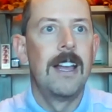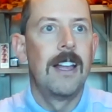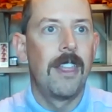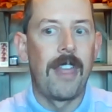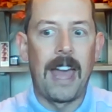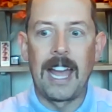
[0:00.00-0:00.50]

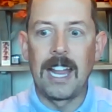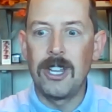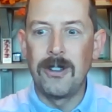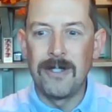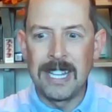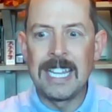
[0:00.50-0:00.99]
that
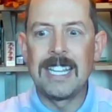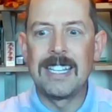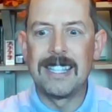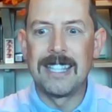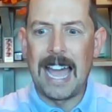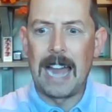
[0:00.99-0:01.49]
you
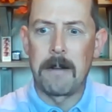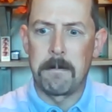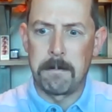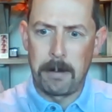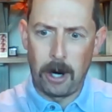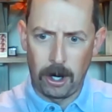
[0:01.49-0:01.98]
need
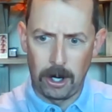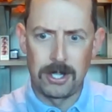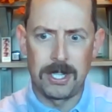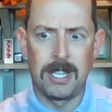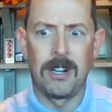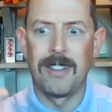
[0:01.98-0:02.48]
that
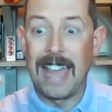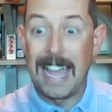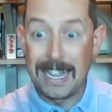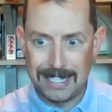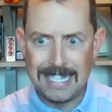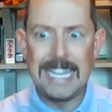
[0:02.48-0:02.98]
person or
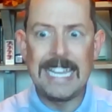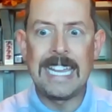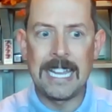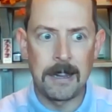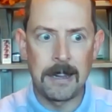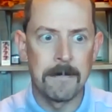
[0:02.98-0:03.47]
that
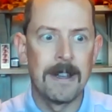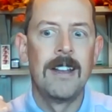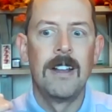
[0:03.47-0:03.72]
team